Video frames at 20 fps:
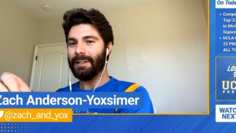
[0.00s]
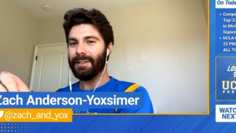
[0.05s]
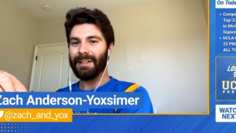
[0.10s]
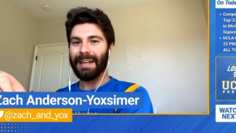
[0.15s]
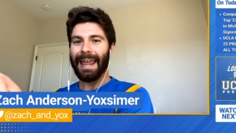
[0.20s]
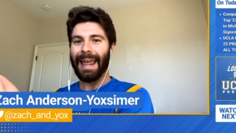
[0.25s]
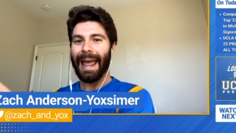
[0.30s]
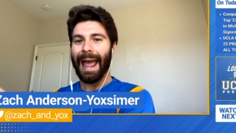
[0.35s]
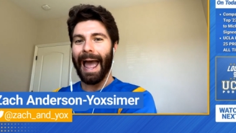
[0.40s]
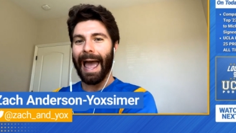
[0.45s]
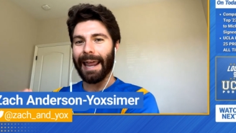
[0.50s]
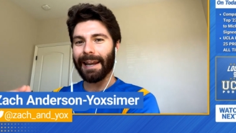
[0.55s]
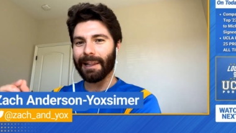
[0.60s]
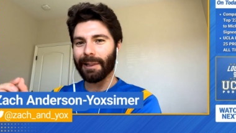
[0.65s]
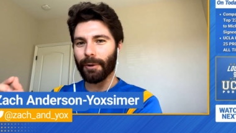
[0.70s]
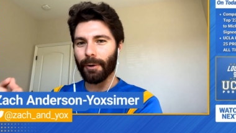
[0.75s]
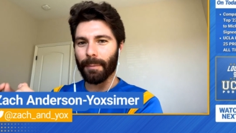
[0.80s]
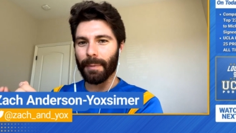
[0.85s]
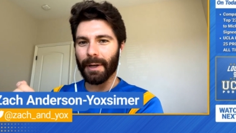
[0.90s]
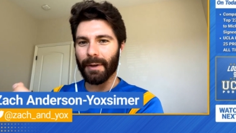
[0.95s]
had a
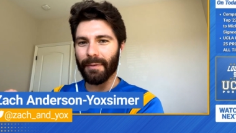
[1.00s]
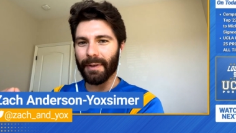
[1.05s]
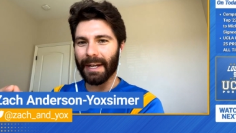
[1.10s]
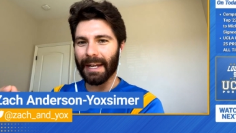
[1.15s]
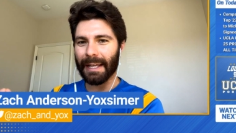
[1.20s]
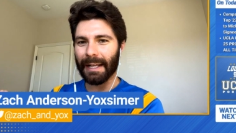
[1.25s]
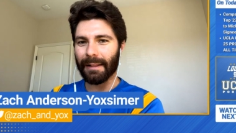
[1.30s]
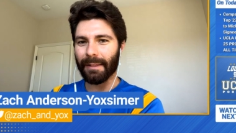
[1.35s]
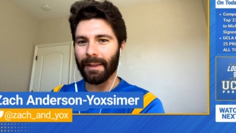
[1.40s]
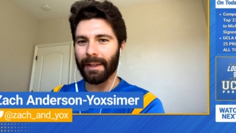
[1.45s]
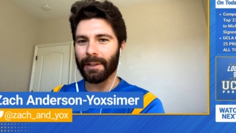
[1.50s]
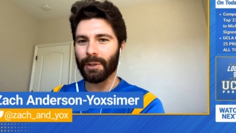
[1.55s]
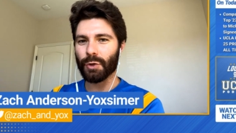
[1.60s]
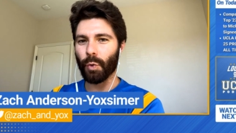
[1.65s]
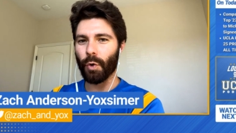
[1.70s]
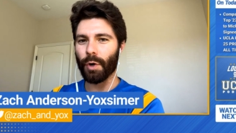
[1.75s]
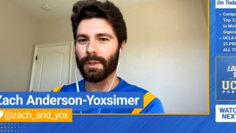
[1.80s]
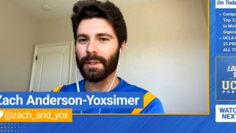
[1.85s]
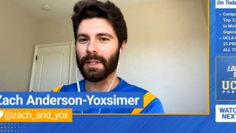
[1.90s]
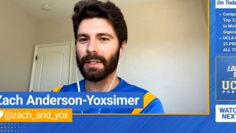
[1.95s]
little bit of an inkling
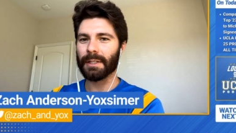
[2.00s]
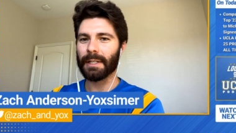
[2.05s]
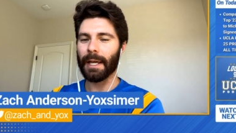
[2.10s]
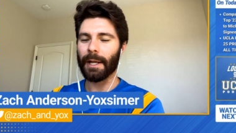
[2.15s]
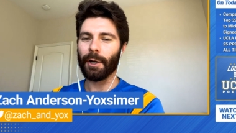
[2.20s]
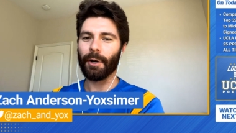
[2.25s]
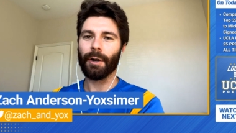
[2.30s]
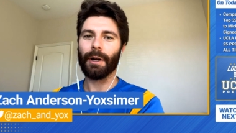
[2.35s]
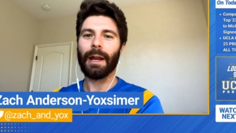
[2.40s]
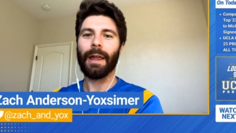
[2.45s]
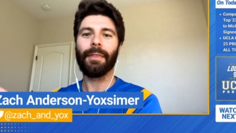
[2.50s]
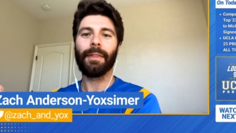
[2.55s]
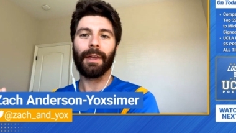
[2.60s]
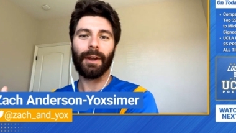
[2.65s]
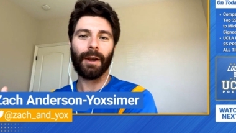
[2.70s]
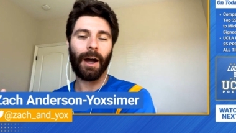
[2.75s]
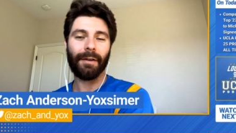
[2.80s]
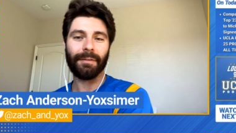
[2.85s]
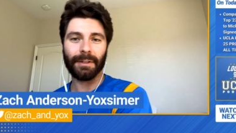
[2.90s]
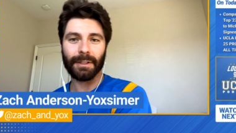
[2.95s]
towards the center, and
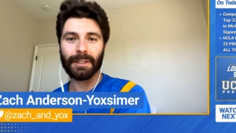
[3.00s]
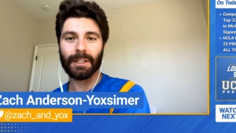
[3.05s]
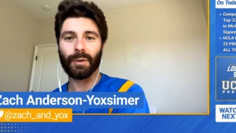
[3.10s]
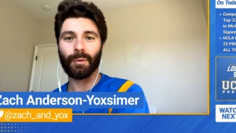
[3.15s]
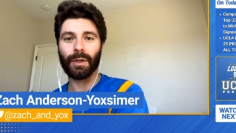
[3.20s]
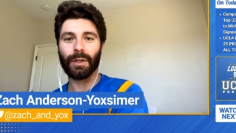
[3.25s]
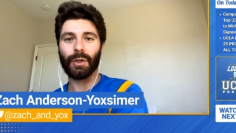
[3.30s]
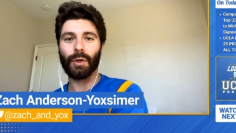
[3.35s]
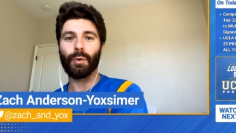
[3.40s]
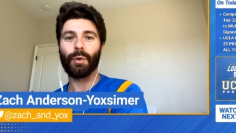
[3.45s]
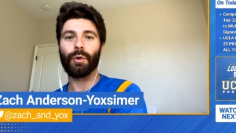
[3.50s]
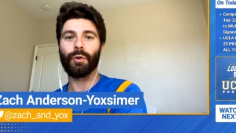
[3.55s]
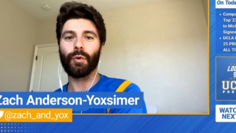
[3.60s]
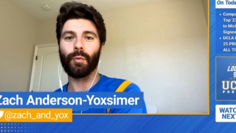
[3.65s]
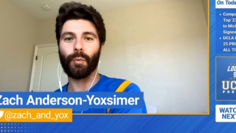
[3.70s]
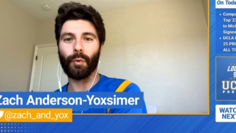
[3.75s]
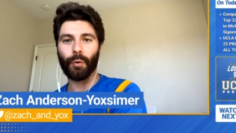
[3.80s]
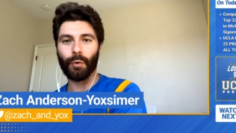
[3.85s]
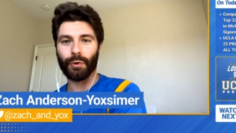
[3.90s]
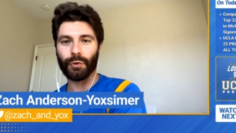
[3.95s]
then obviously we knew who the
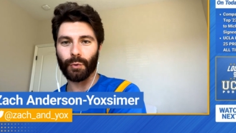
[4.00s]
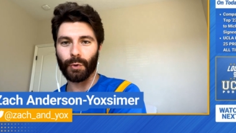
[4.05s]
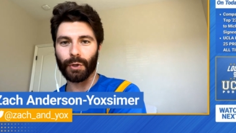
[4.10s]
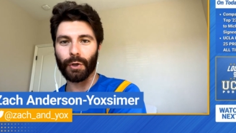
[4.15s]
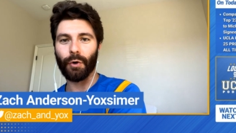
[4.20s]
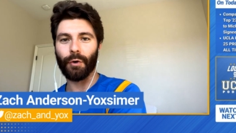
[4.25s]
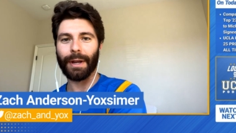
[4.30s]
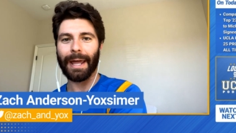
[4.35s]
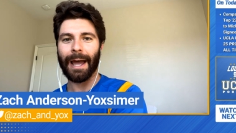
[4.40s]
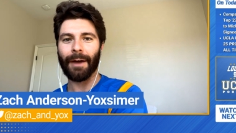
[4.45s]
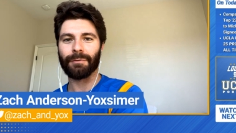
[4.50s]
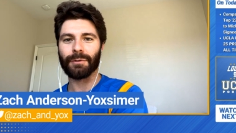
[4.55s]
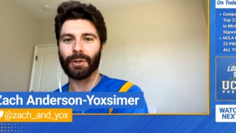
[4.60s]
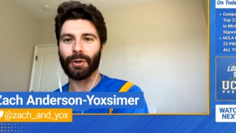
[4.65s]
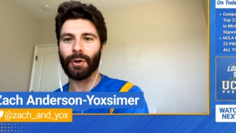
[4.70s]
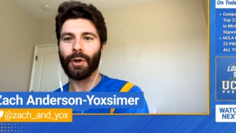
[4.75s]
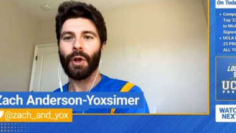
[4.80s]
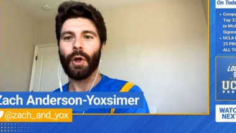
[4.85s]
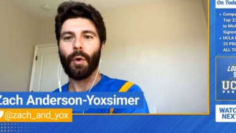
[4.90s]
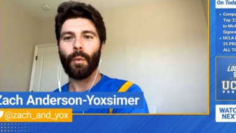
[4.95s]
Bruins were going
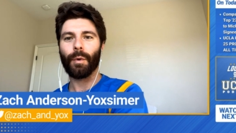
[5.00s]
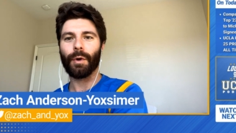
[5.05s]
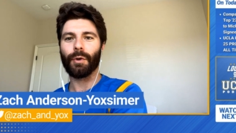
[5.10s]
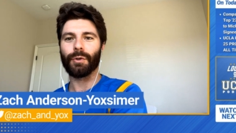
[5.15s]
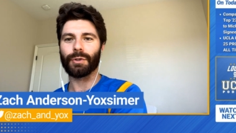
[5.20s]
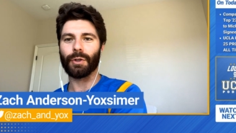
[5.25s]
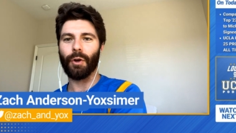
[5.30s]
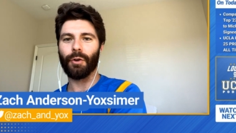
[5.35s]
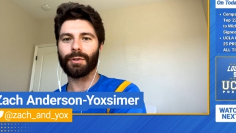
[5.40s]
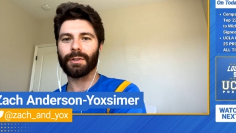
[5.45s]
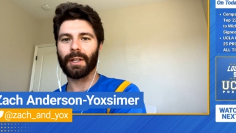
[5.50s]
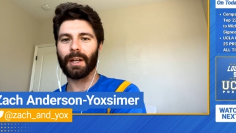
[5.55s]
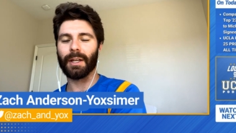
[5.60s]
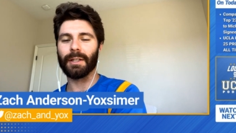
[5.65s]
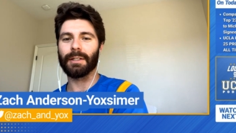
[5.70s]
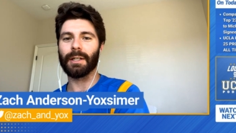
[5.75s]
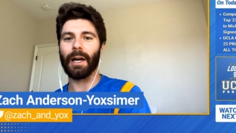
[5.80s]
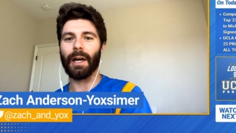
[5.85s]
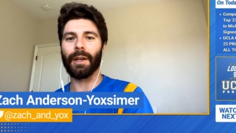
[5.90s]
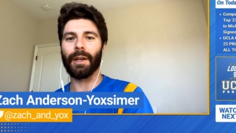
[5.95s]
after when it was all said
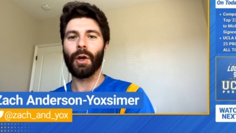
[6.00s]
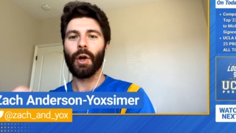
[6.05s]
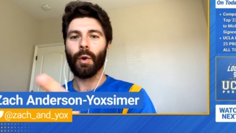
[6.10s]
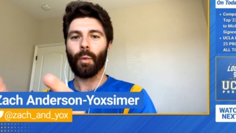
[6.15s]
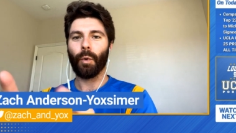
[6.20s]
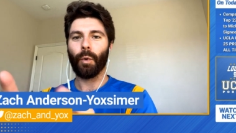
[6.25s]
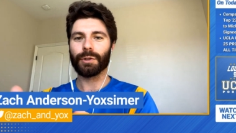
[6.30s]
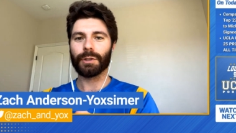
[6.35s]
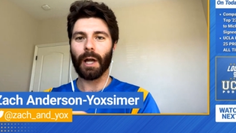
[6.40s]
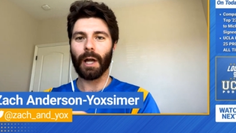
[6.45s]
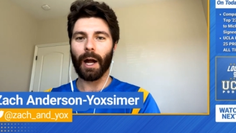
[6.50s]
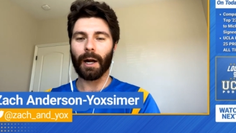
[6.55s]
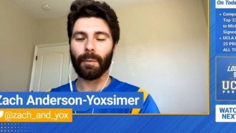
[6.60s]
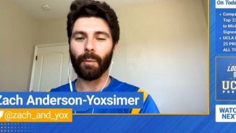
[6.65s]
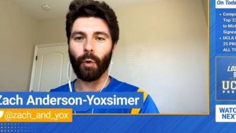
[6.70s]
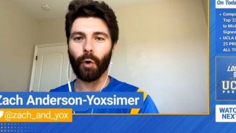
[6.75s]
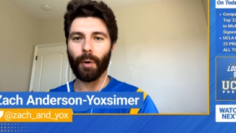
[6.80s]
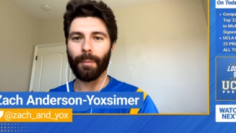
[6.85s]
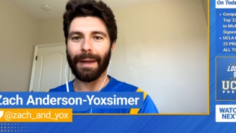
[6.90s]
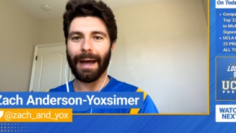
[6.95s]
and done. We'll talk
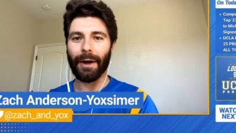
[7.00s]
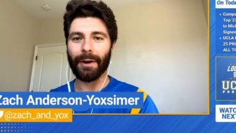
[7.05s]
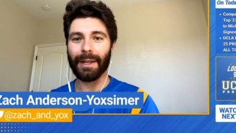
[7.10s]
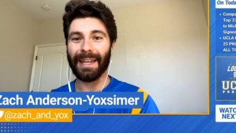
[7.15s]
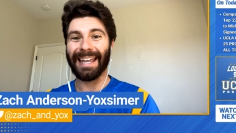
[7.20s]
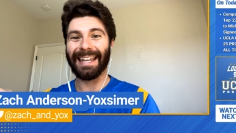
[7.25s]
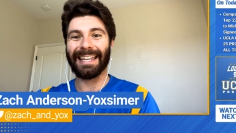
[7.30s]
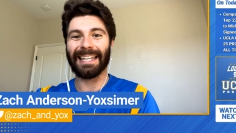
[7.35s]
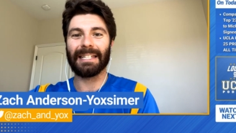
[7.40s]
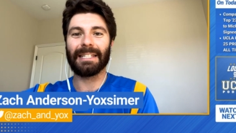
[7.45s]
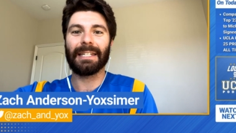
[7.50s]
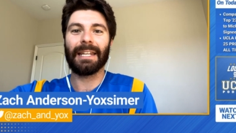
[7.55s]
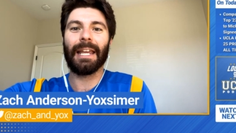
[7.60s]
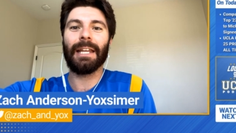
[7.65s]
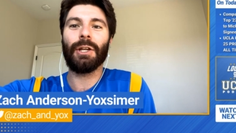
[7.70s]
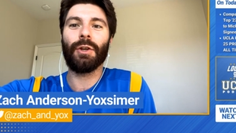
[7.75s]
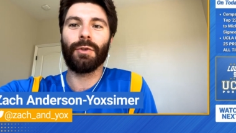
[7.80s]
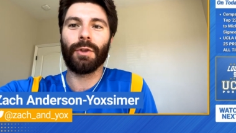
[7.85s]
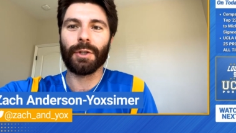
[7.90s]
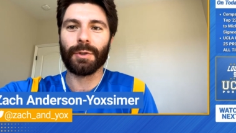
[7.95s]
more about it and
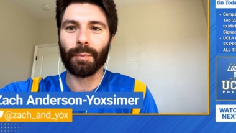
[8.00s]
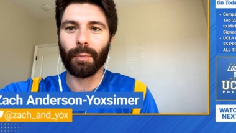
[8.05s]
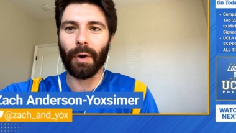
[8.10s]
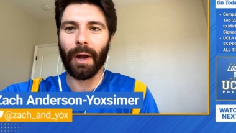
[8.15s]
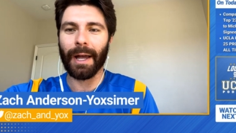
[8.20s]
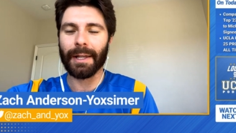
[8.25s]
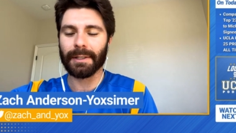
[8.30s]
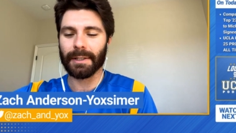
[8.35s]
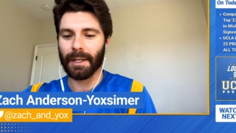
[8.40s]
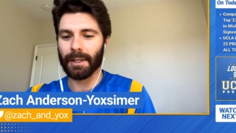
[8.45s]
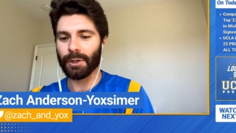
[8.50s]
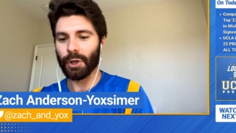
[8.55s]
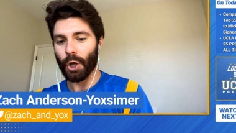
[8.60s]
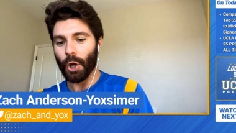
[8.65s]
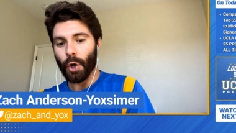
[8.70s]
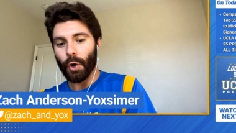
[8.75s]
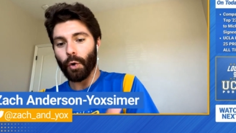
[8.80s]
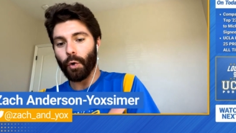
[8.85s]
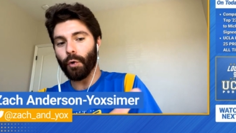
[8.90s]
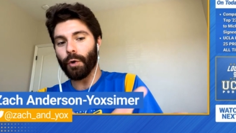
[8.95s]
continue this process,
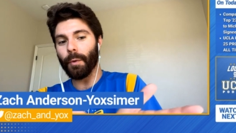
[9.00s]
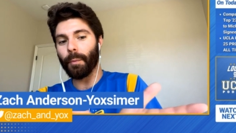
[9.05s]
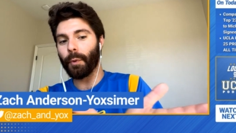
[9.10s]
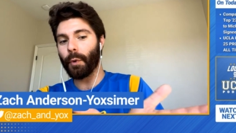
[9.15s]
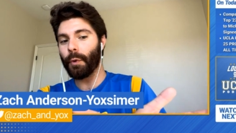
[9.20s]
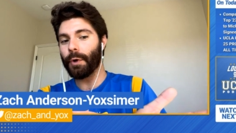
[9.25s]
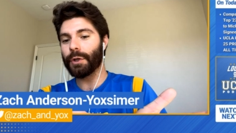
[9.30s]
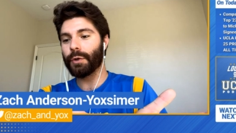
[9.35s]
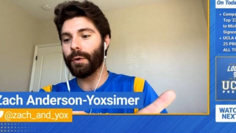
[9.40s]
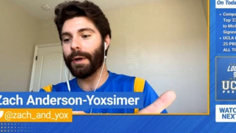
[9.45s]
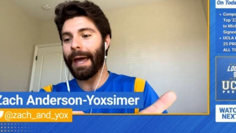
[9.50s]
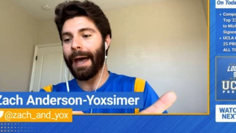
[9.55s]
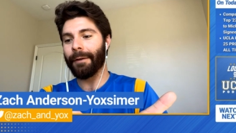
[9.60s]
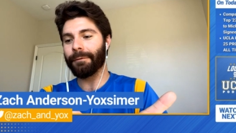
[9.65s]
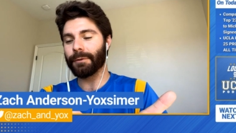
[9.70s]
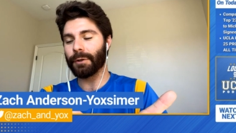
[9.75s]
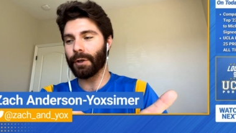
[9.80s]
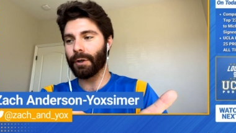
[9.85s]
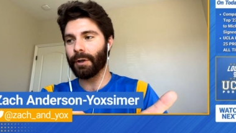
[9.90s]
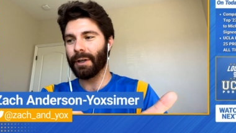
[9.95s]
who the Bruins went
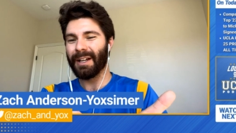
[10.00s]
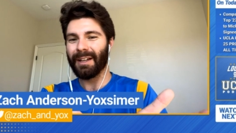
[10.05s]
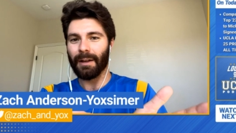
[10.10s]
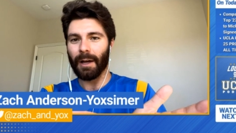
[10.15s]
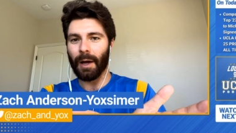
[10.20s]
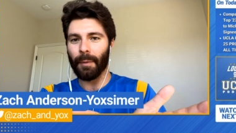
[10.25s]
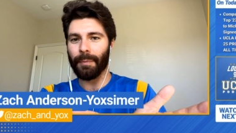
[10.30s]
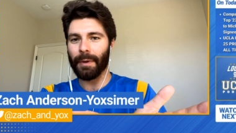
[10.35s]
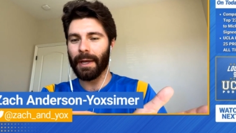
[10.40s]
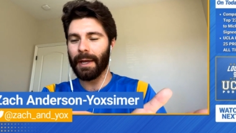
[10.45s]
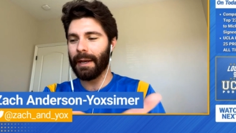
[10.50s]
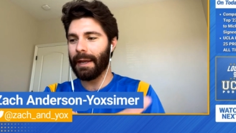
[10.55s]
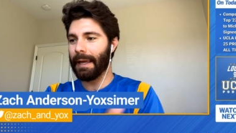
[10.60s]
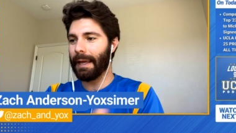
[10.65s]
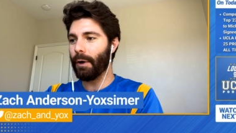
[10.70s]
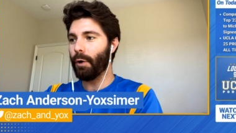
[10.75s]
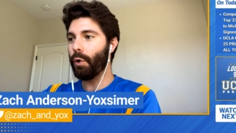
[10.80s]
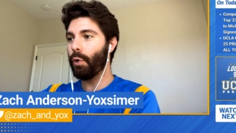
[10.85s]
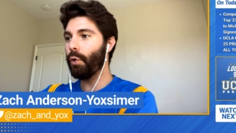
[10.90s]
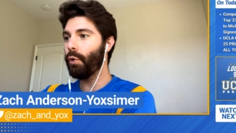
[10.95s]
after a bit,
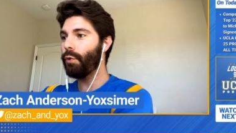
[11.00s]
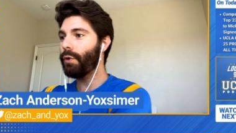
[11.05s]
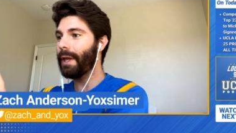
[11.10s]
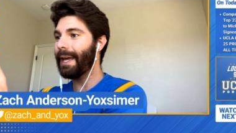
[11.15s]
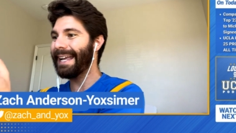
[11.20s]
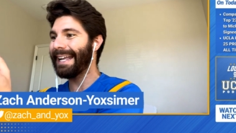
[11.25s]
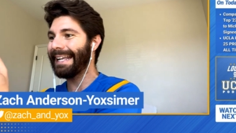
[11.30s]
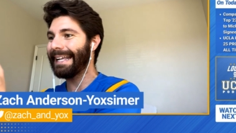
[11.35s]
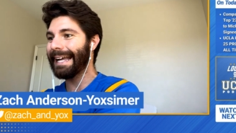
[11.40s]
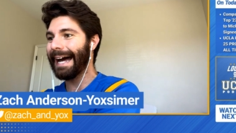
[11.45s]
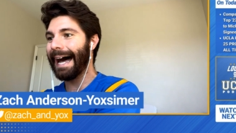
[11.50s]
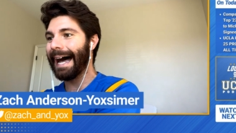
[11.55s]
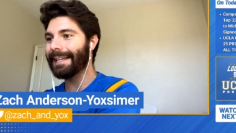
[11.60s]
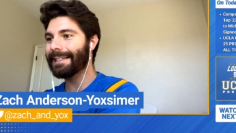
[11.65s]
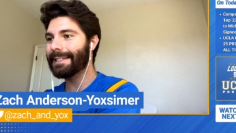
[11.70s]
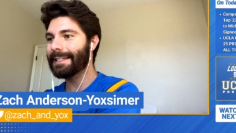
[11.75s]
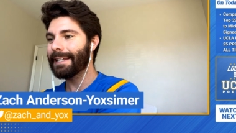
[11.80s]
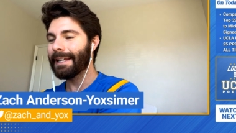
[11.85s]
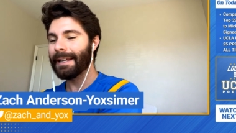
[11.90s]
who they got